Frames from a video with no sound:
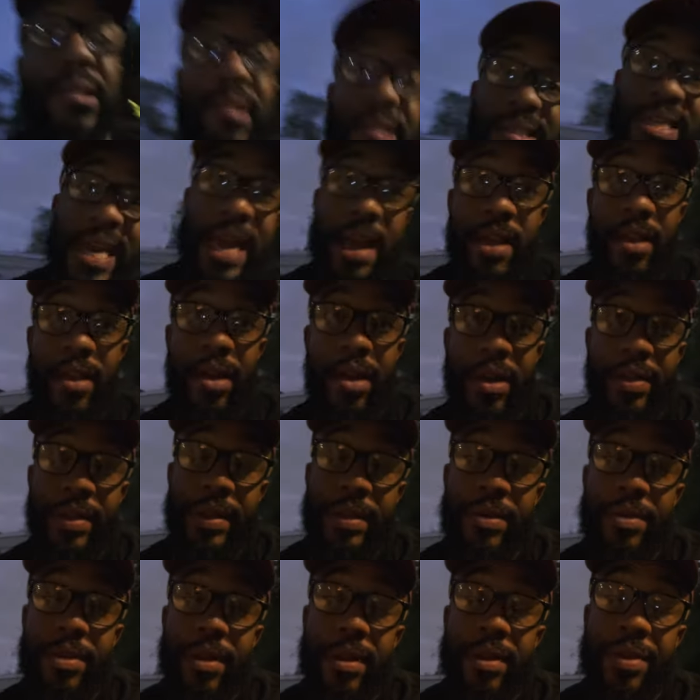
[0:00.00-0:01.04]
Yeah, currently
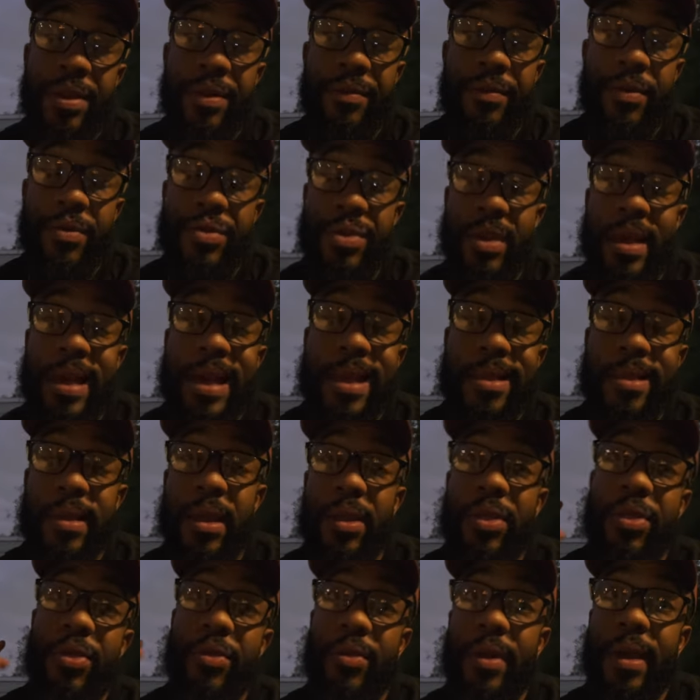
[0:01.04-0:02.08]
using the Fuji
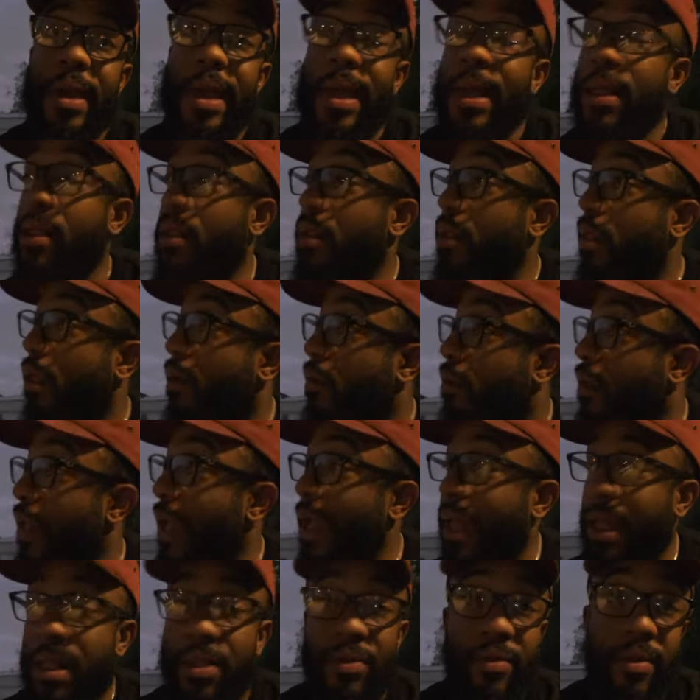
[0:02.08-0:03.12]
X-T3 in low
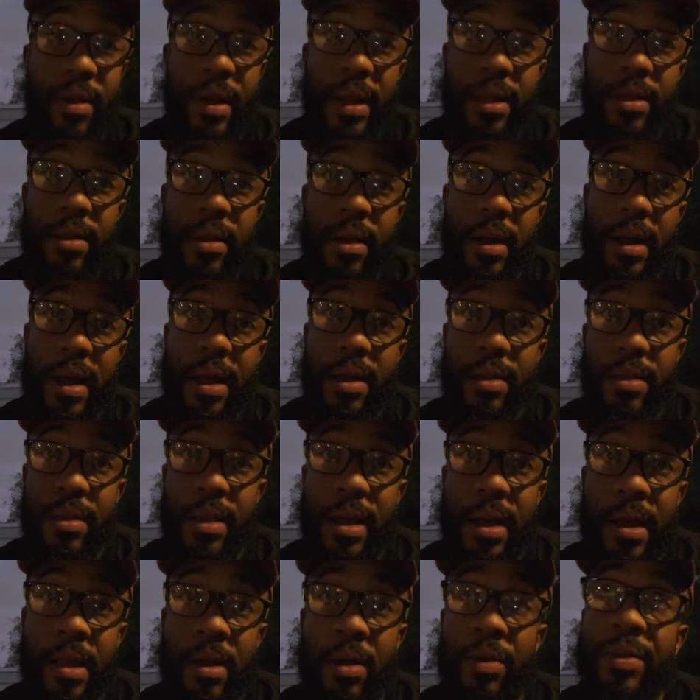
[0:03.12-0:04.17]
light. It's very dark
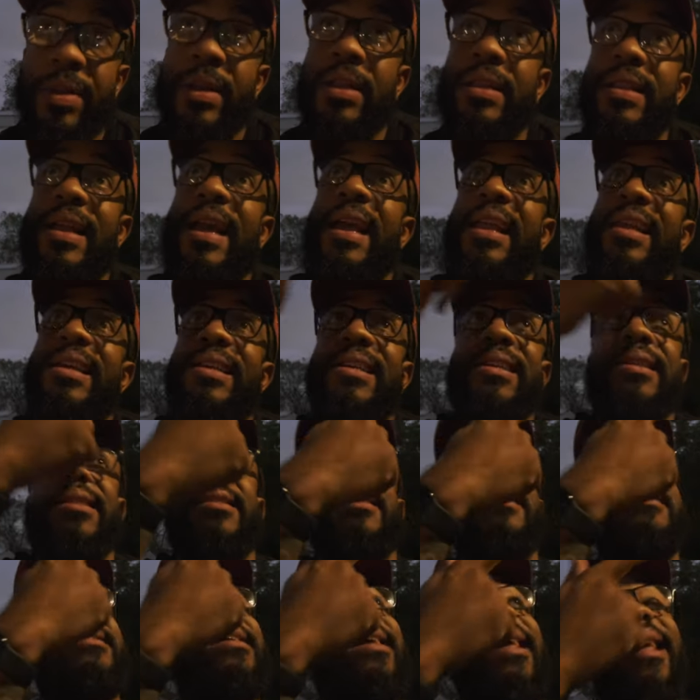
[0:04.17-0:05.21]
outside, only light is
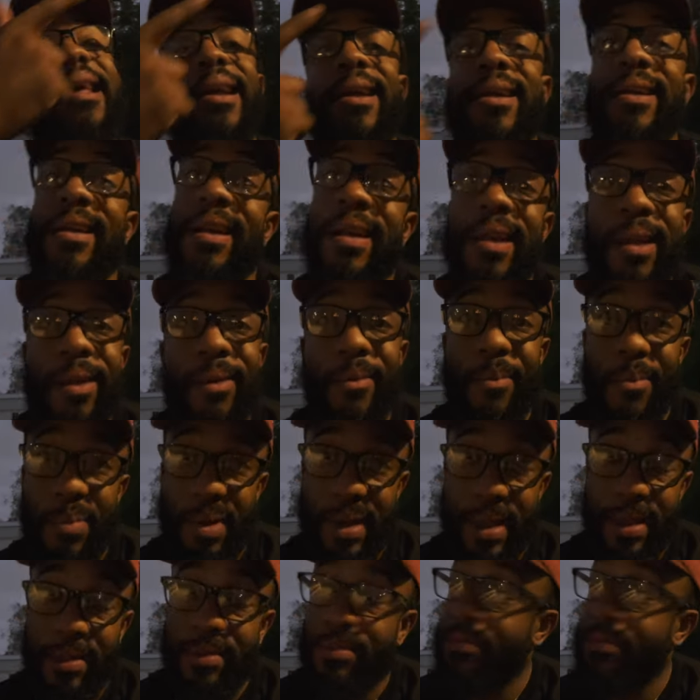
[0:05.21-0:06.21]
here, but